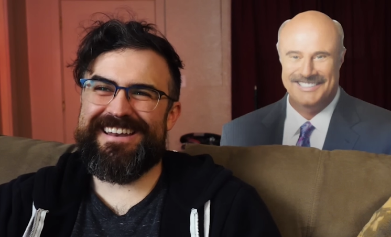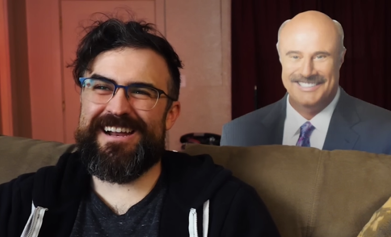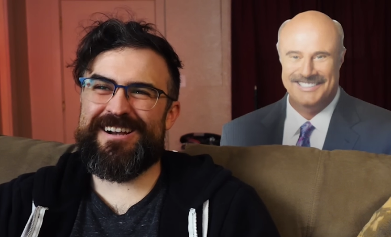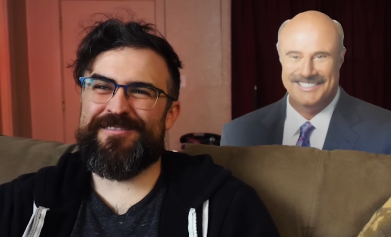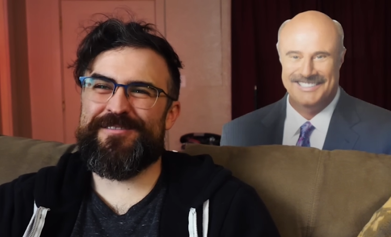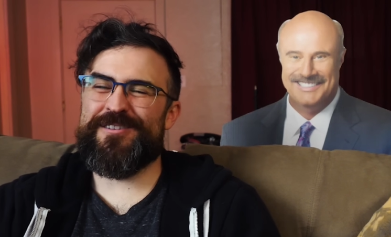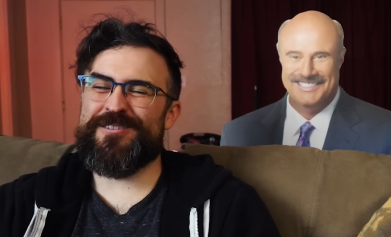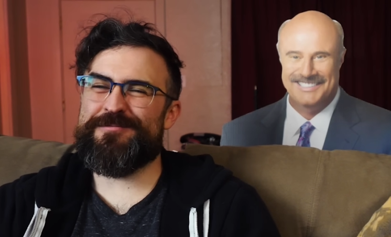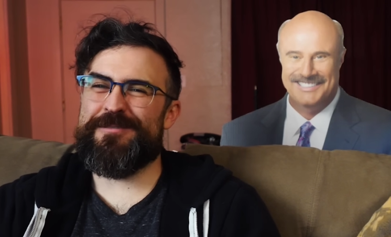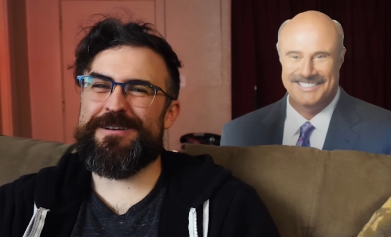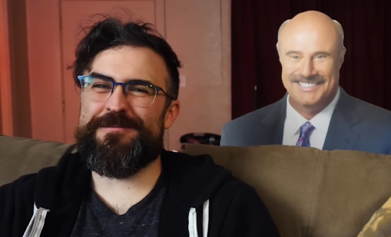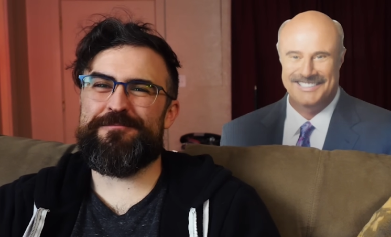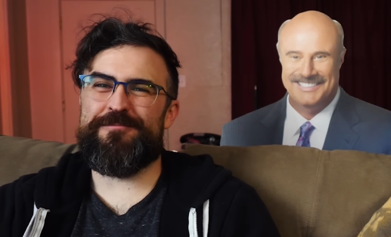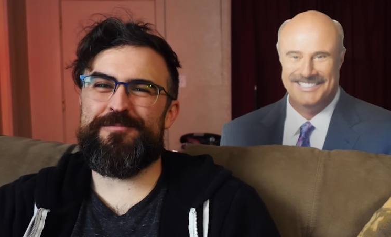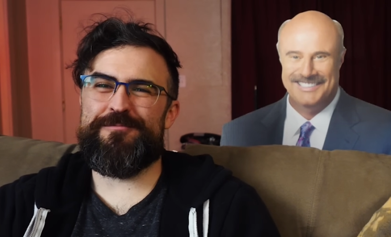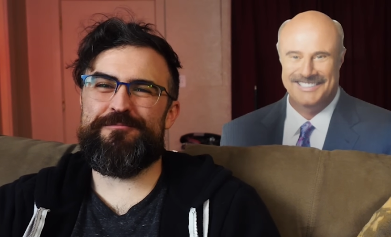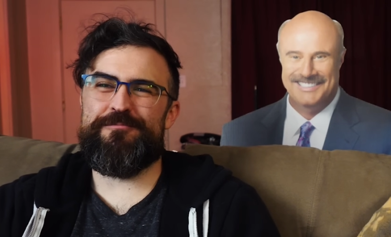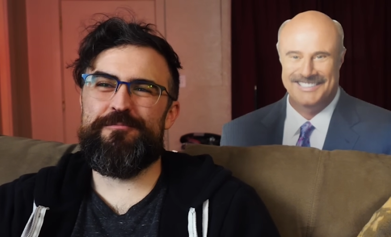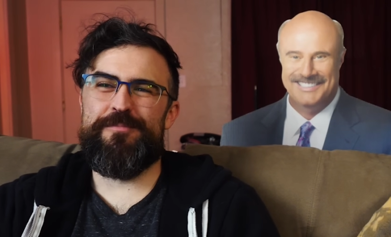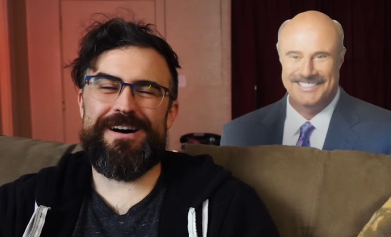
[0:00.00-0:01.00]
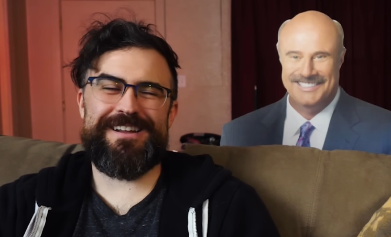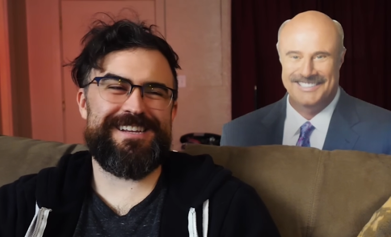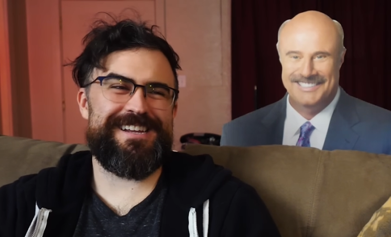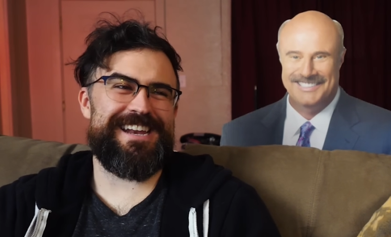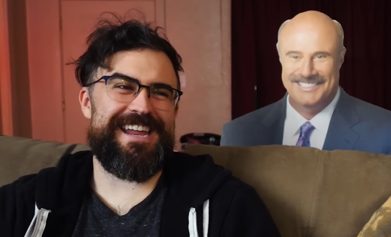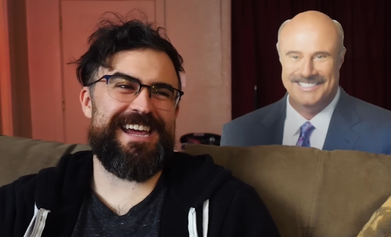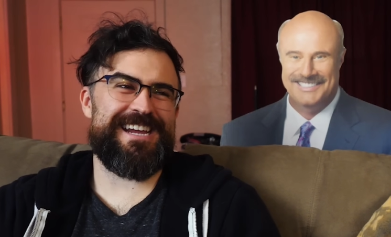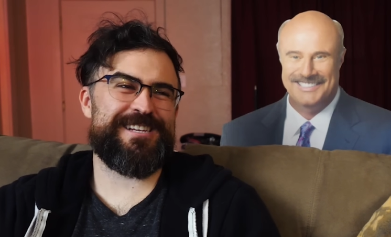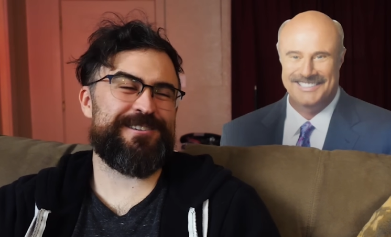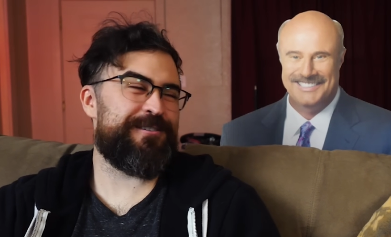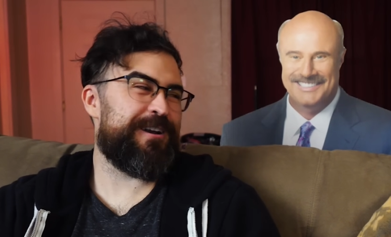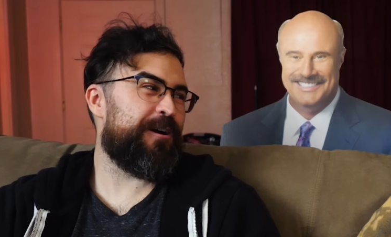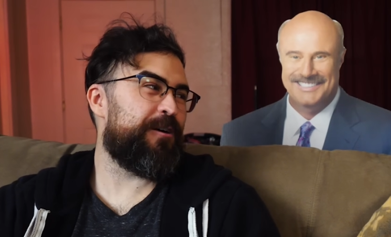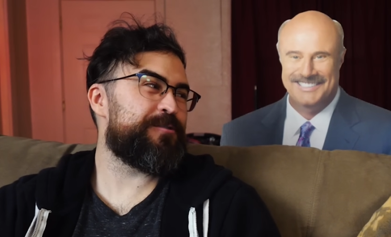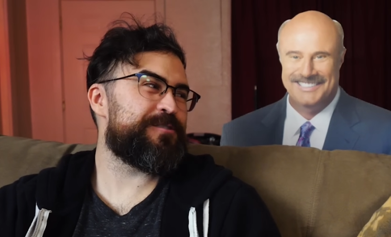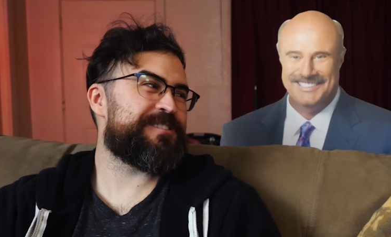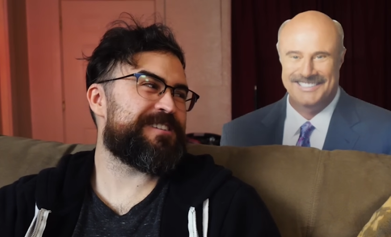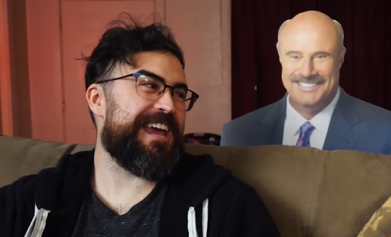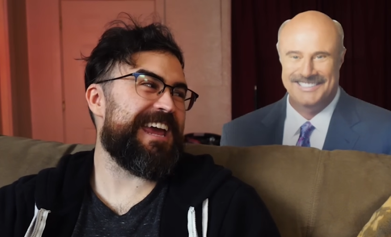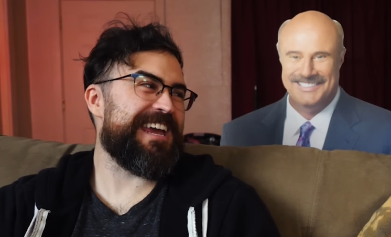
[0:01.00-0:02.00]
Speaker 1: Dr. Phil's about to bust out an X-ray
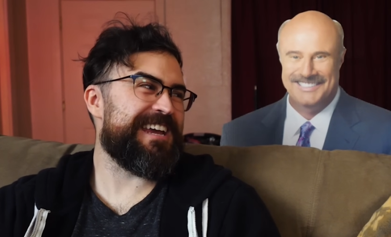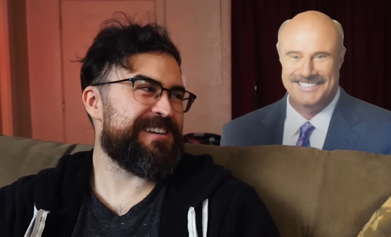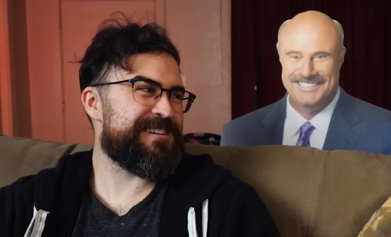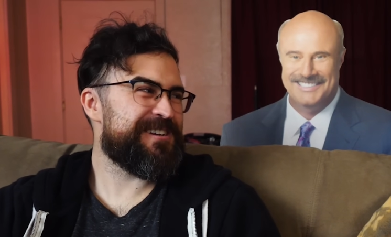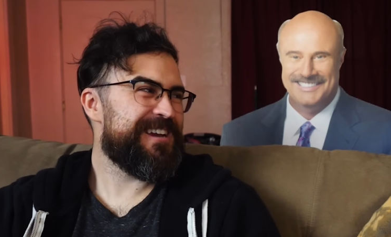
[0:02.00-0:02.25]
on stage.